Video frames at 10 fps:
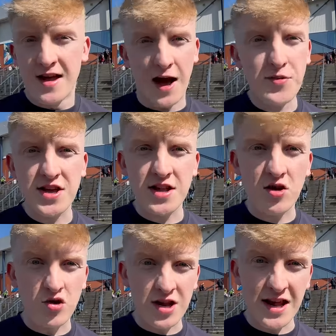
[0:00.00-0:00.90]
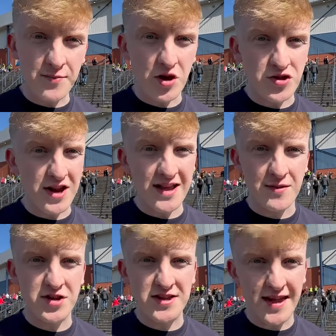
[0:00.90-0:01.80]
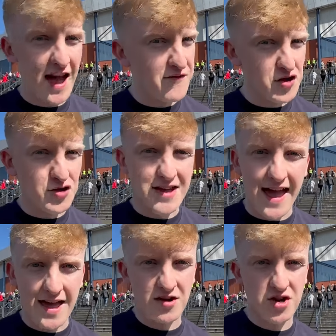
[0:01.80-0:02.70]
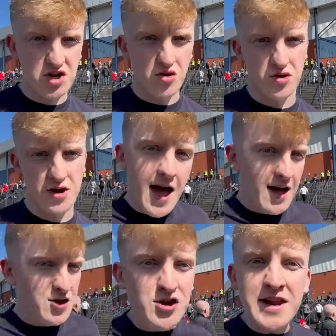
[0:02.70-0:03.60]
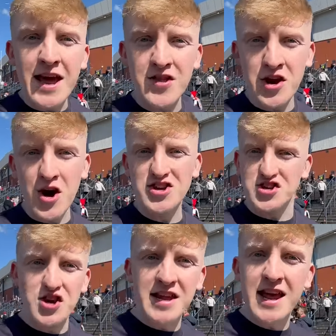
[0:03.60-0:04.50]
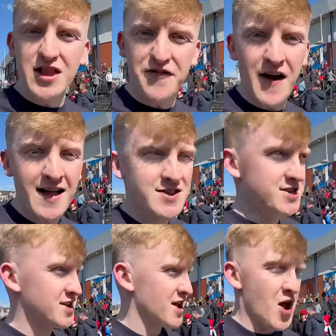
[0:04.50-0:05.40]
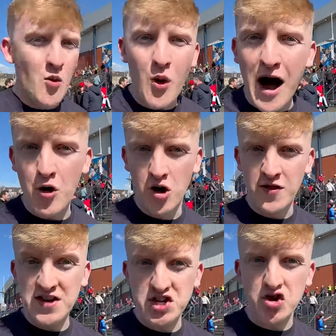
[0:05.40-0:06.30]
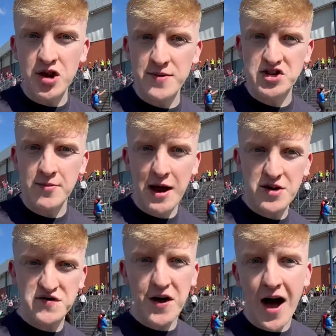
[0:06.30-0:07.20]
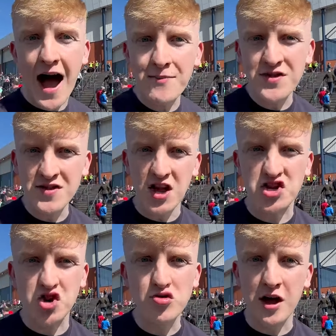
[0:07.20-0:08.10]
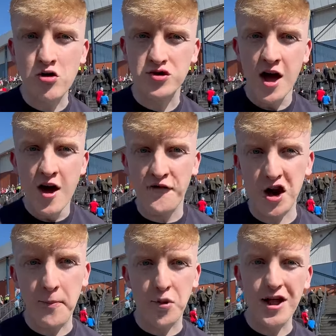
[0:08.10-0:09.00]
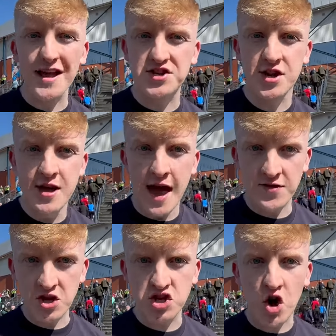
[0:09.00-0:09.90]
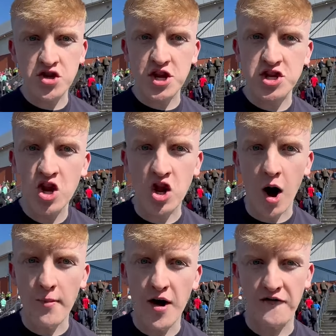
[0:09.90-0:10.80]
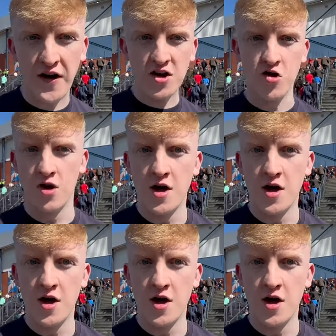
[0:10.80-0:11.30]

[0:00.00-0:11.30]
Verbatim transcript: Aberdeen are going to need to be on the right game today if they're going to get any result. You can hear the noise. You can hear the fans. Wow, this is going to be some atmosphere. Hampden is sold out for a place in the Scottish Cup final.